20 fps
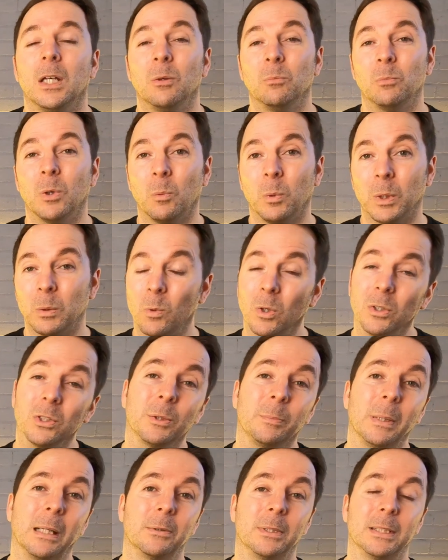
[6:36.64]
What we want
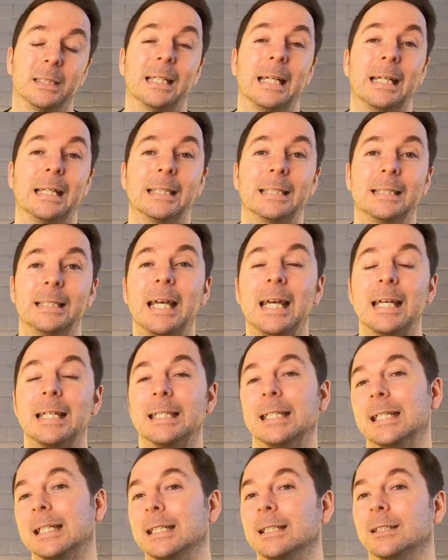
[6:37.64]
to be able to say instead
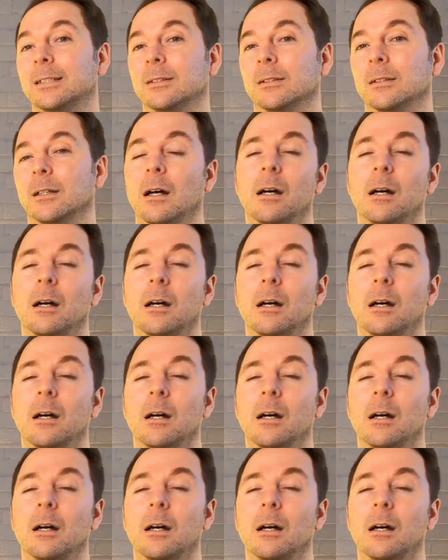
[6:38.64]
is,